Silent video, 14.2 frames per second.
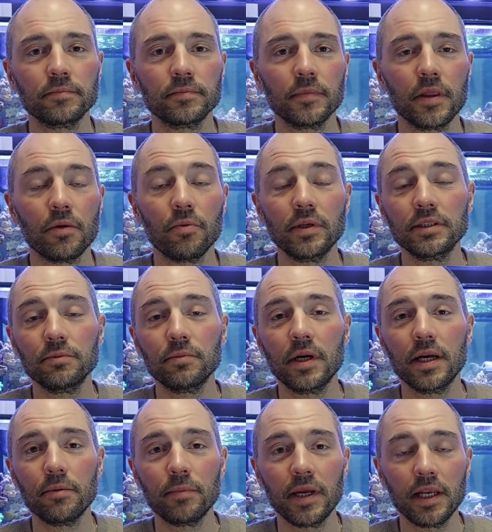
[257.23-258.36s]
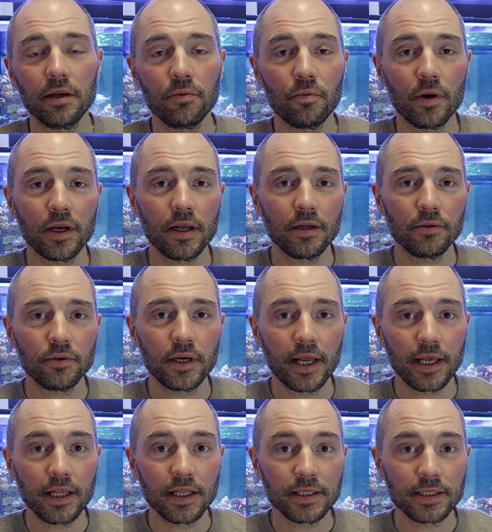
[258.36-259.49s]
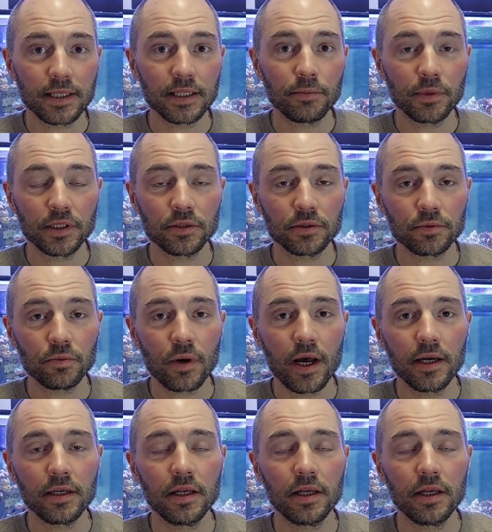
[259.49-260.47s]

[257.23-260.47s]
the reason why I made it 180 centimeters wide